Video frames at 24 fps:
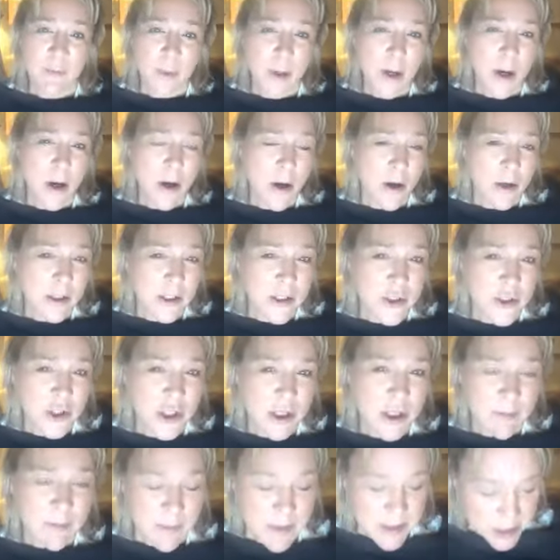
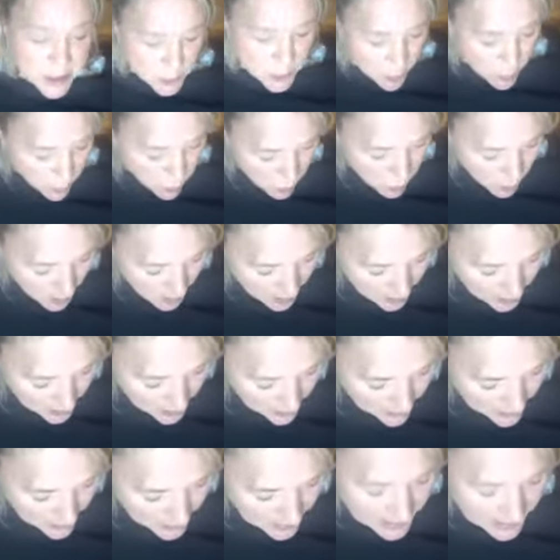partnership, it's
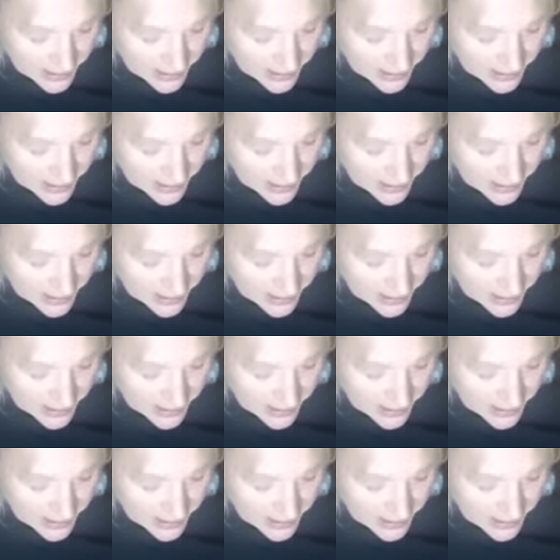one that